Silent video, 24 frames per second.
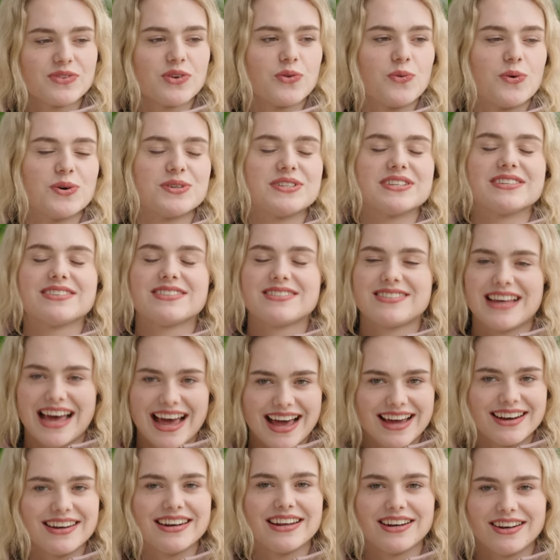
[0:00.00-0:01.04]
What a
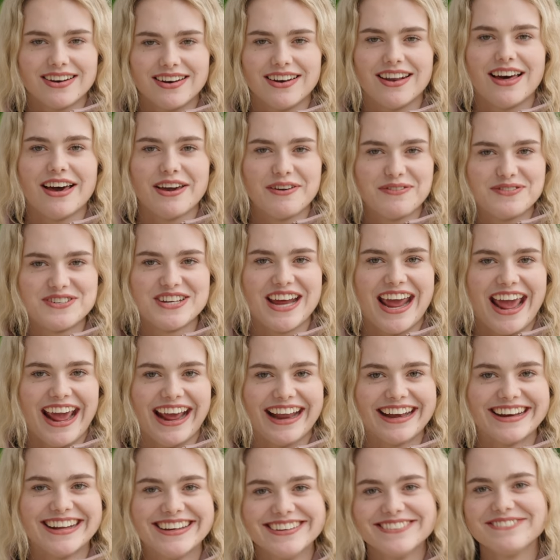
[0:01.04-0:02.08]
sad little life,
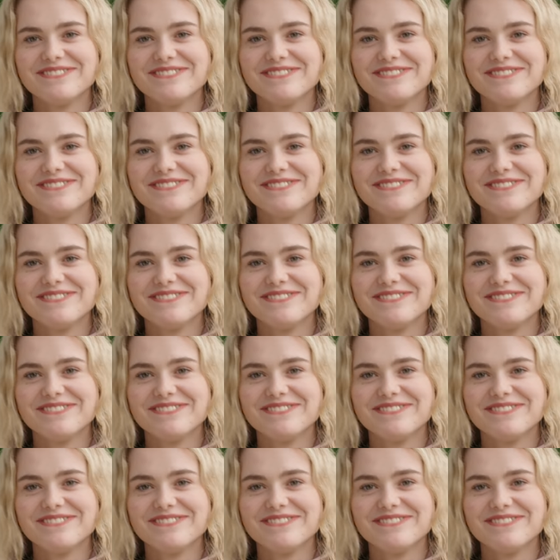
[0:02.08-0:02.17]
Jane.